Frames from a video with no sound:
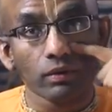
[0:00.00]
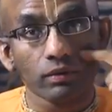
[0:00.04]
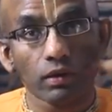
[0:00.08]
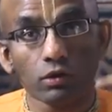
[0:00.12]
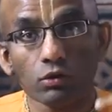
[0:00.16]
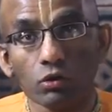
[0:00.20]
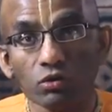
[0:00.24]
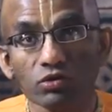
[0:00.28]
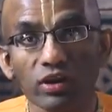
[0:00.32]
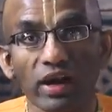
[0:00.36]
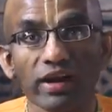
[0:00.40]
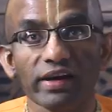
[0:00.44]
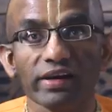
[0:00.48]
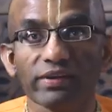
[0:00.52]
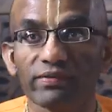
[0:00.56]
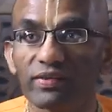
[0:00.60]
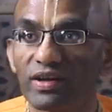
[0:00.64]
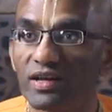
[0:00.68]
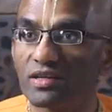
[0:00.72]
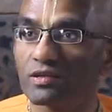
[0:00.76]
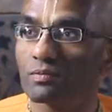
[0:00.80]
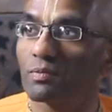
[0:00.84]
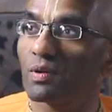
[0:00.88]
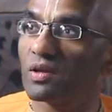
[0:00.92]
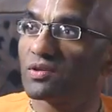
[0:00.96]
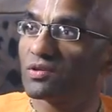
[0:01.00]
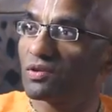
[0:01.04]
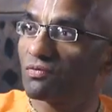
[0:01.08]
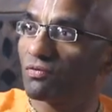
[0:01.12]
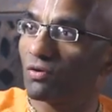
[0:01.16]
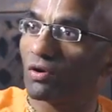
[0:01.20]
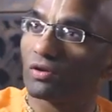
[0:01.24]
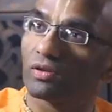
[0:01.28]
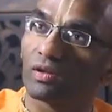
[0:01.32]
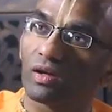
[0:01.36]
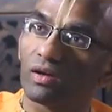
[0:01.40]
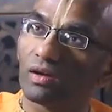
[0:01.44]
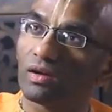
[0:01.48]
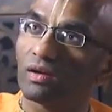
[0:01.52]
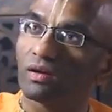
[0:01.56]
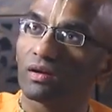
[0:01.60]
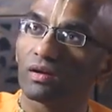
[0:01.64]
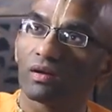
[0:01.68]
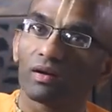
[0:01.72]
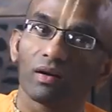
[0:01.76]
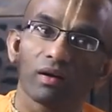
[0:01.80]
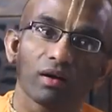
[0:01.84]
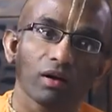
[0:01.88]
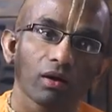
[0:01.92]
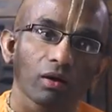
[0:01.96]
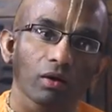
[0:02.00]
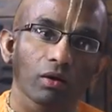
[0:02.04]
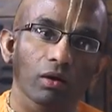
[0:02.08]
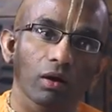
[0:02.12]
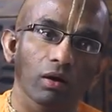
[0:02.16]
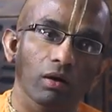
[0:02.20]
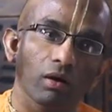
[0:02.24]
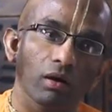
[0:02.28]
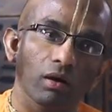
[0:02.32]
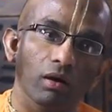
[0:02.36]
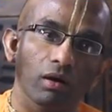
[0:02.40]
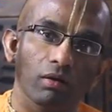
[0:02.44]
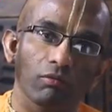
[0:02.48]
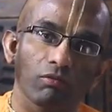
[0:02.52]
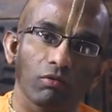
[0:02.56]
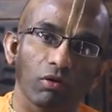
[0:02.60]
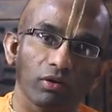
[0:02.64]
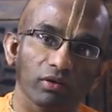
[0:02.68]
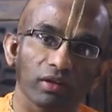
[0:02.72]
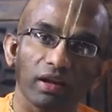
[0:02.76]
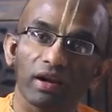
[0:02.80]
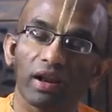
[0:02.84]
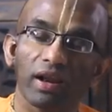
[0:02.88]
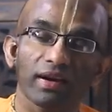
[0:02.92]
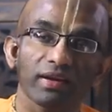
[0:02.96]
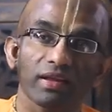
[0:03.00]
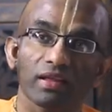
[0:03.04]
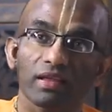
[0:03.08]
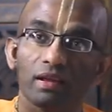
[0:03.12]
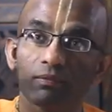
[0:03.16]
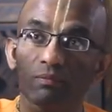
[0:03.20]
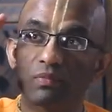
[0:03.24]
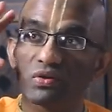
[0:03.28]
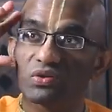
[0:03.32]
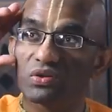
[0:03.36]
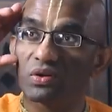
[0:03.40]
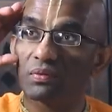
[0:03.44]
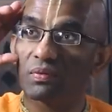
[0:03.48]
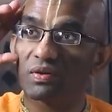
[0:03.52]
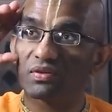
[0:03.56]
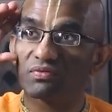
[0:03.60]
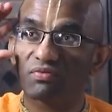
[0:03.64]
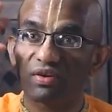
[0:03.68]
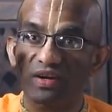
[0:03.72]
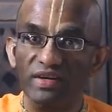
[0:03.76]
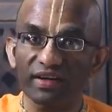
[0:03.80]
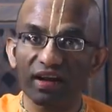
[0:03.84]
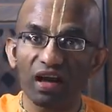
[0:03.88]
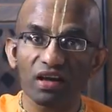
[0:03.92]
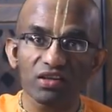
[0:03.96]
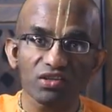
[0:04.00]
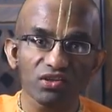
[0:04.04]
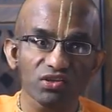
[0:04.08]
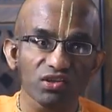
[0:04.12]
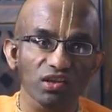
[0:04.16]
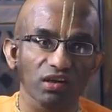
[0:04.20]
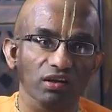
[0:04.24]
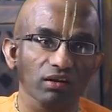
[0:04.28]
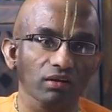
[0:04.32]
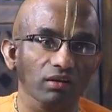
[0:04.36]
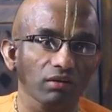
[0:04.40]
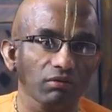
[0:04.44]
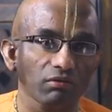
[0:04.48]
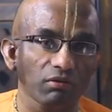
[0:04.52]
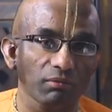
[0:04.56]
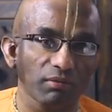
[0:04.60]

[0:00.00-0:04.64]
There's no scientific explanation for the uh, for that idea. That may seem as fantastic.